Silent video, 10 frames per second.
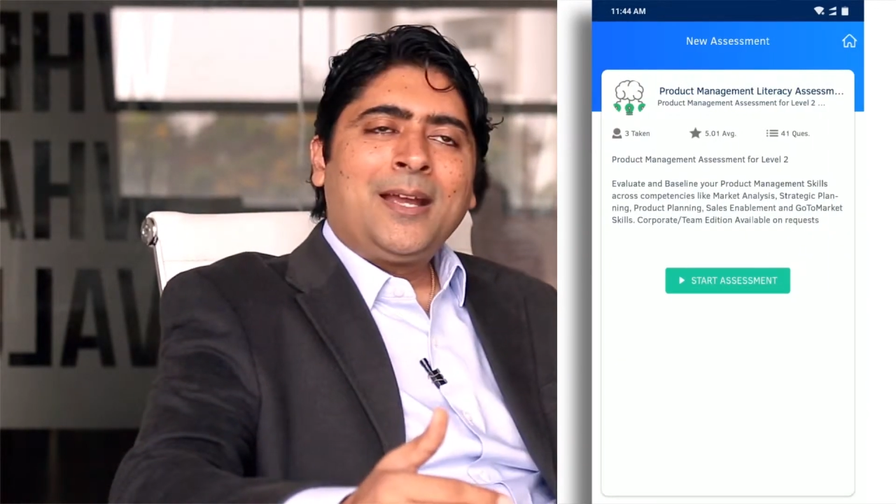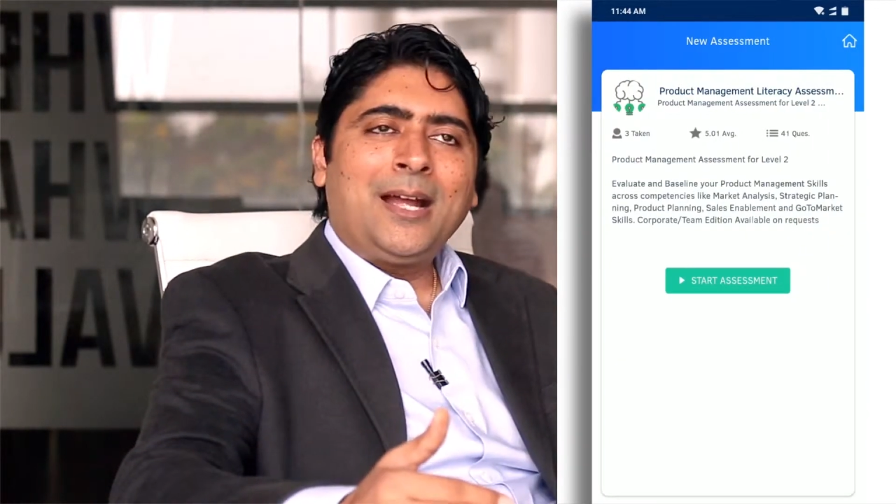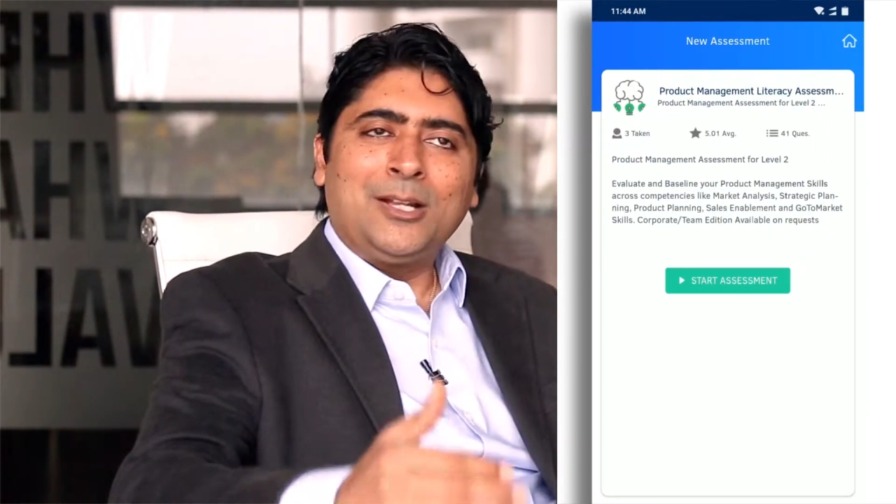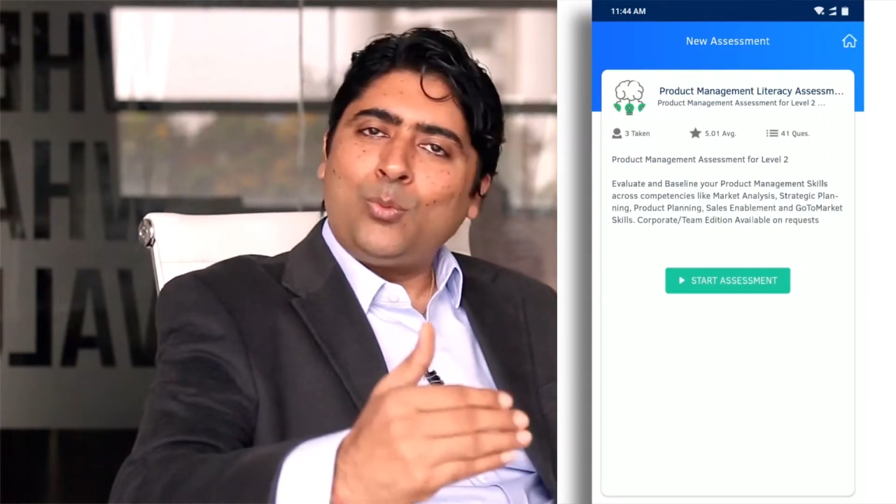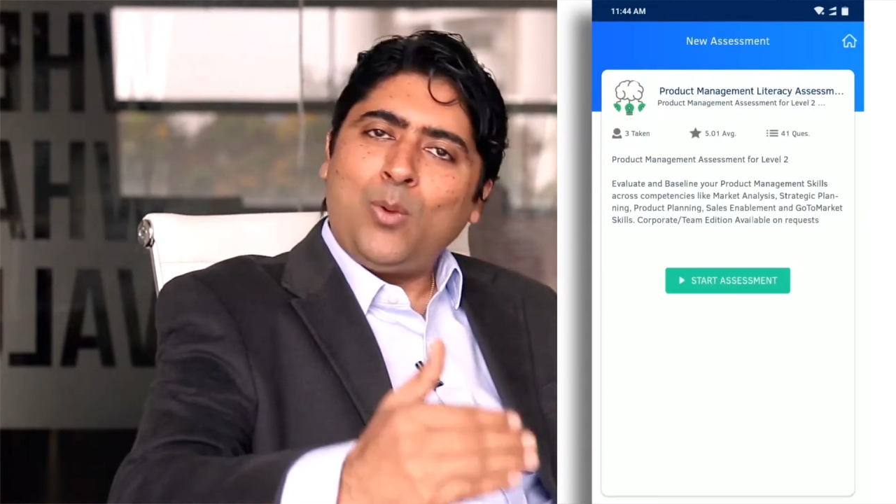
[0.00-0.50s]

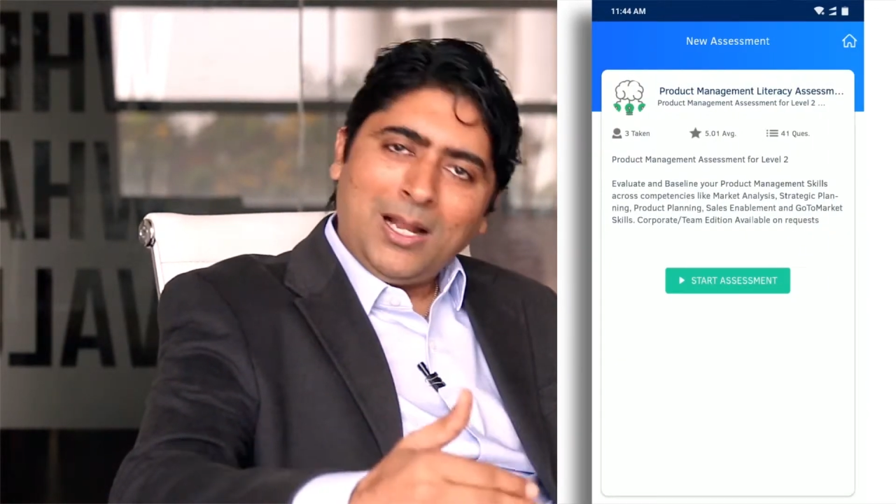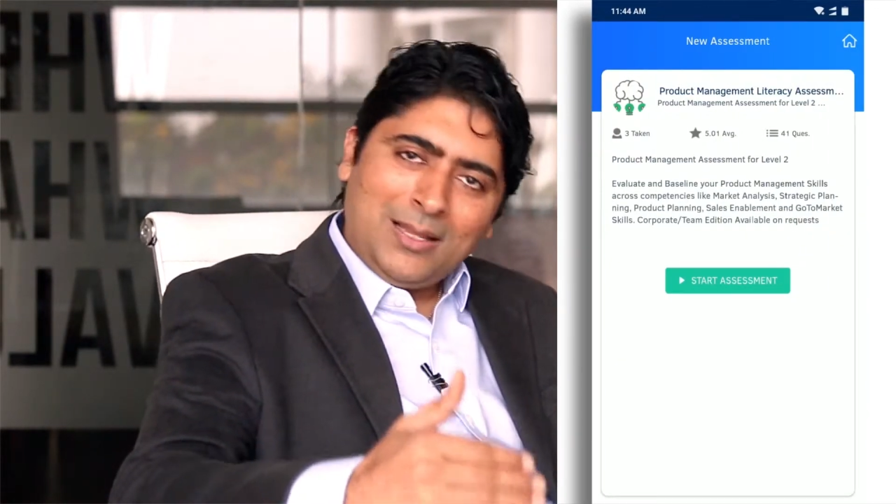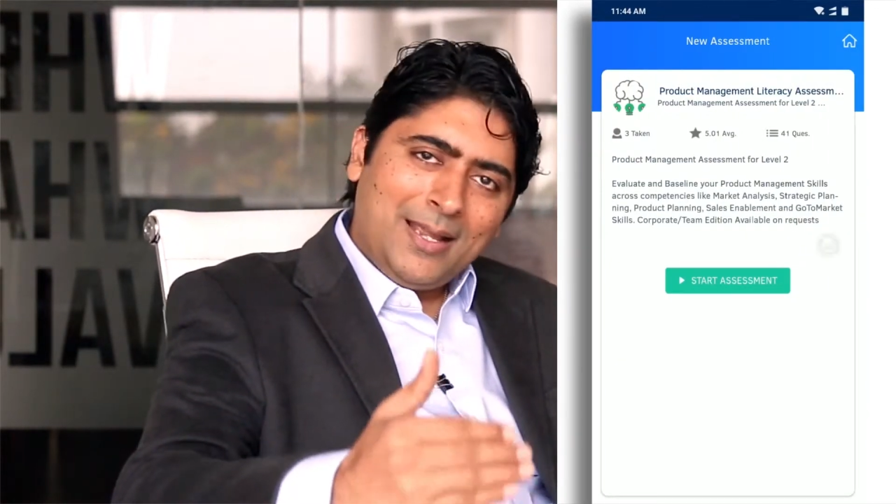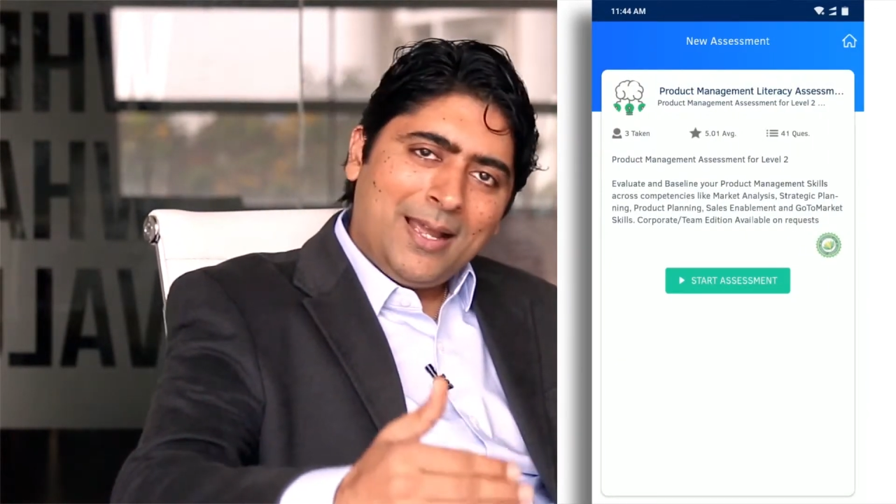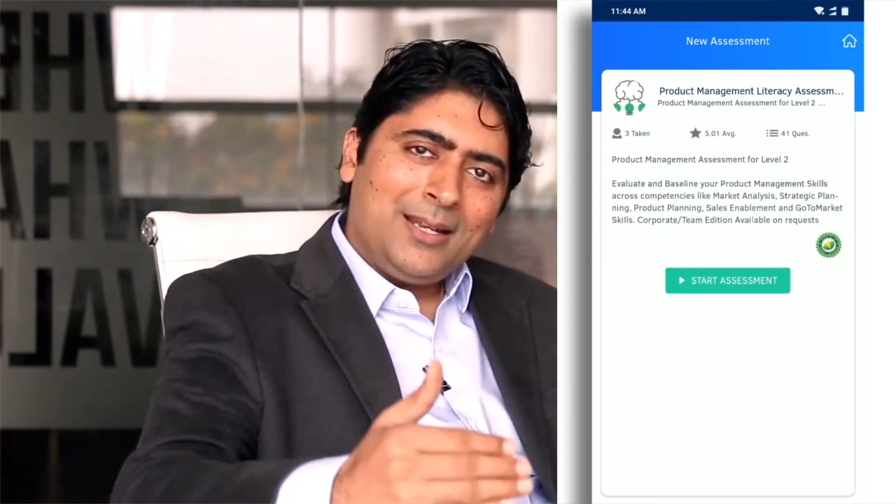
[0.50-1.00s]
And so
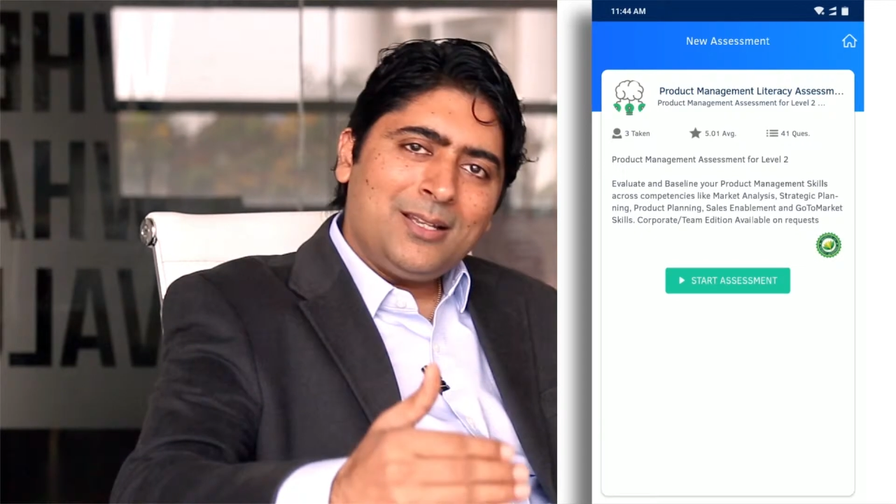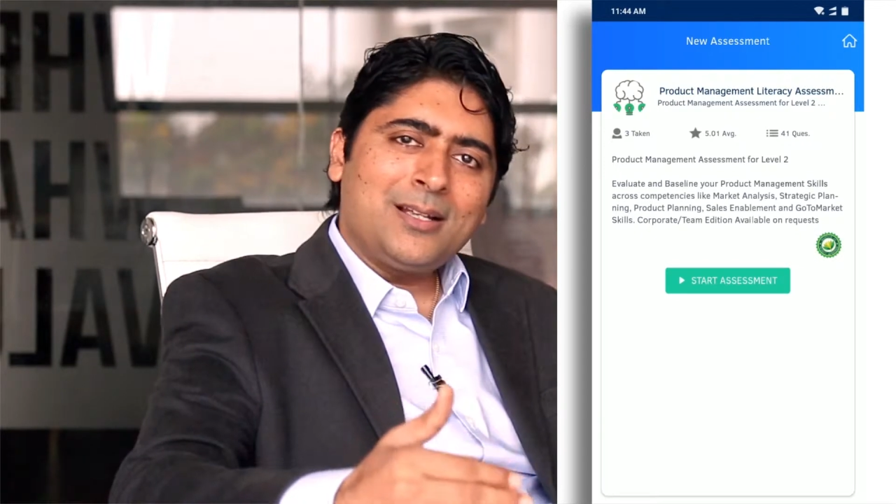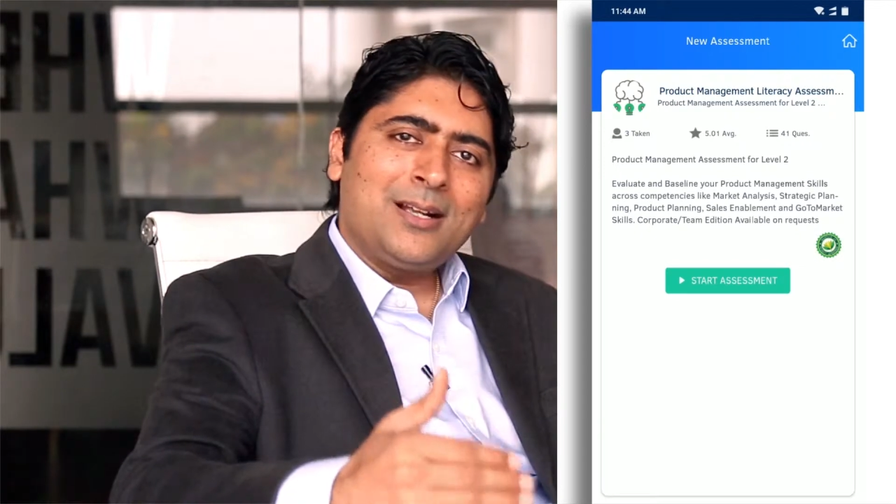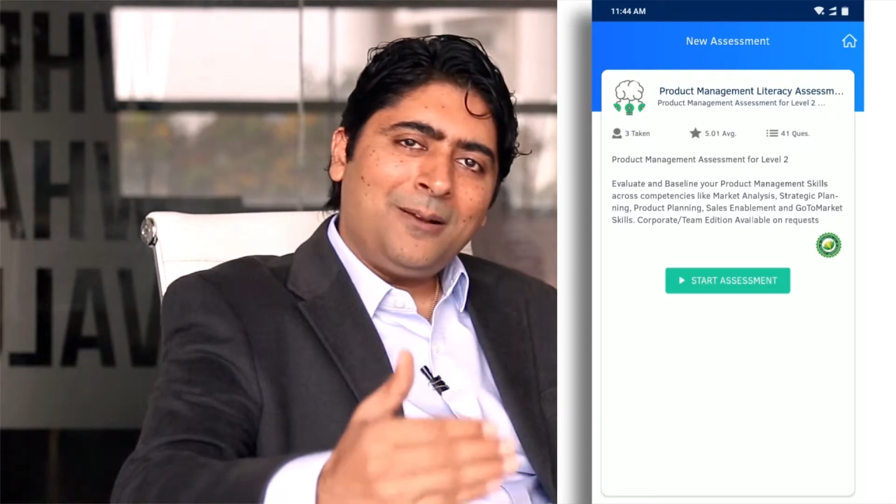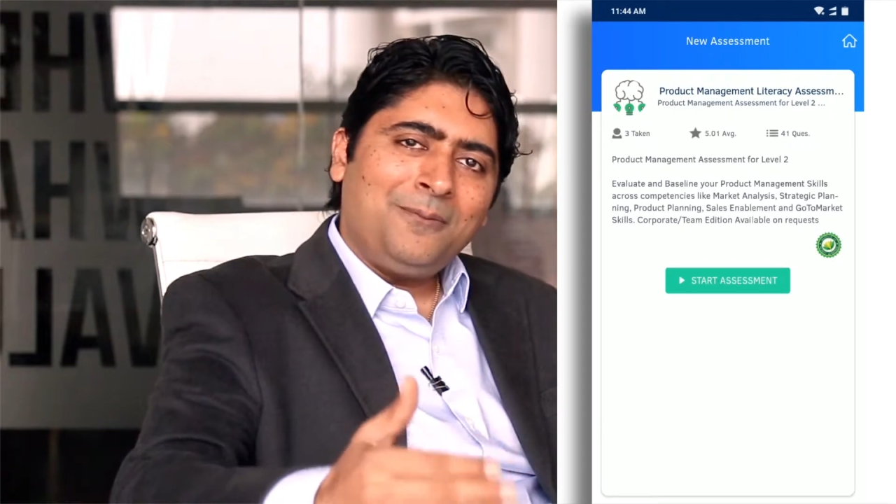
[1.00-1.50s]
while they had
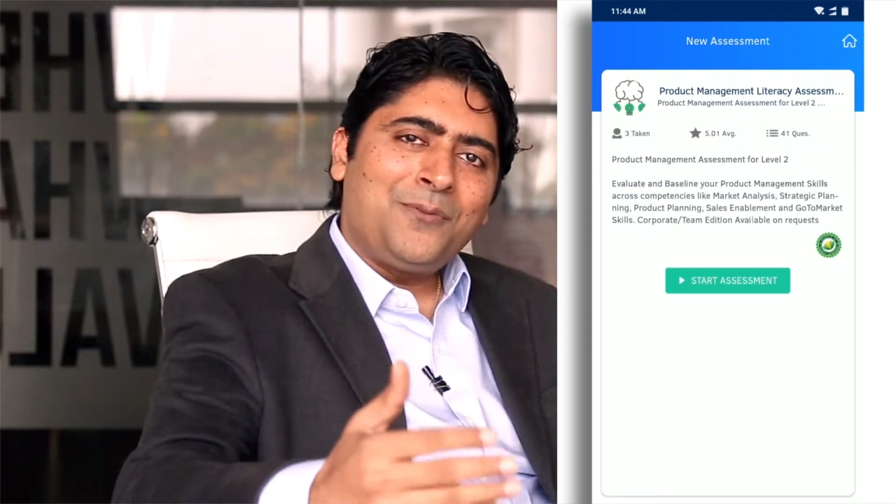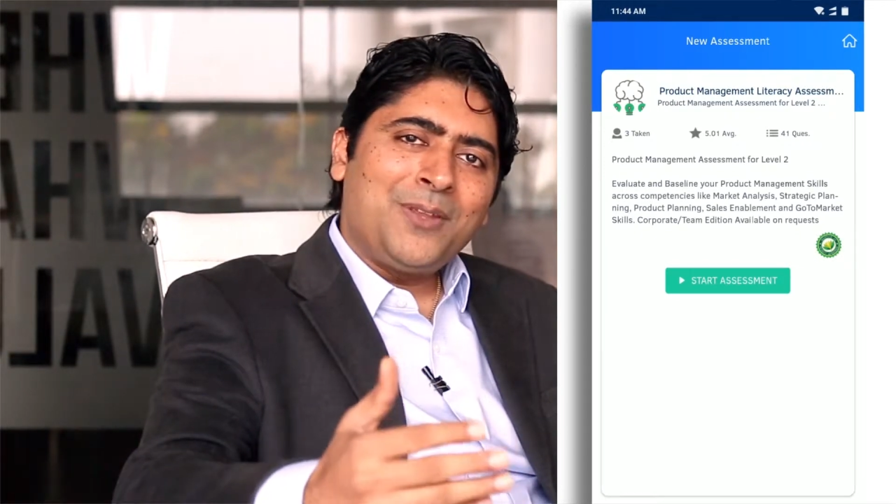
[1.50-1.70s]
a gut